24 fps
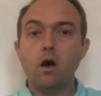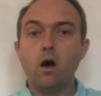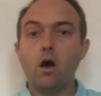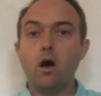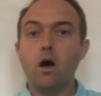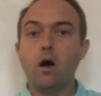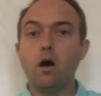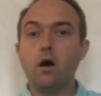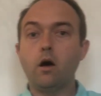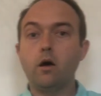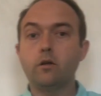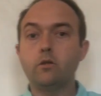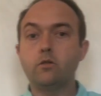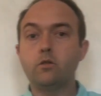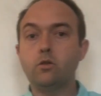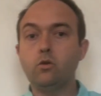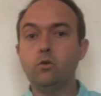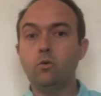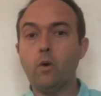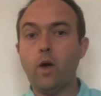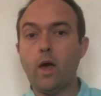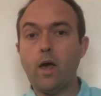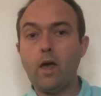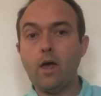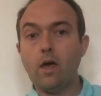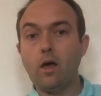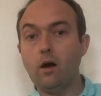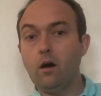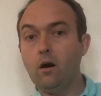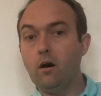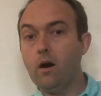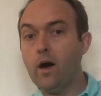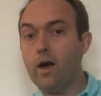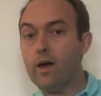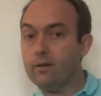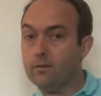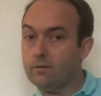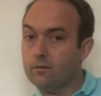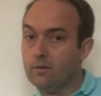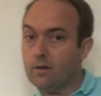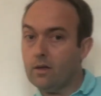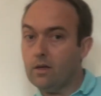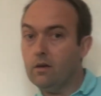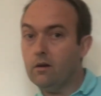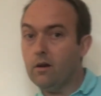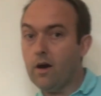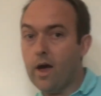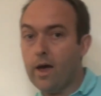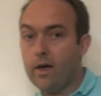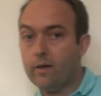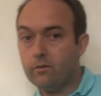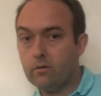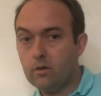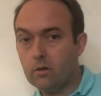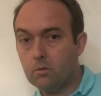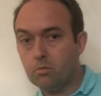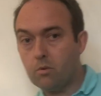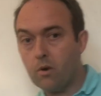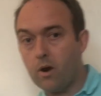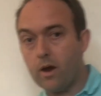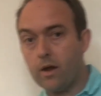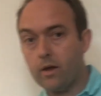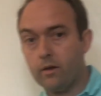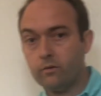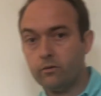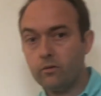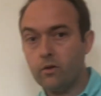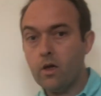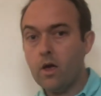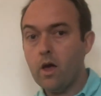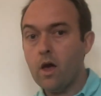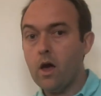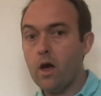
to a less elastic price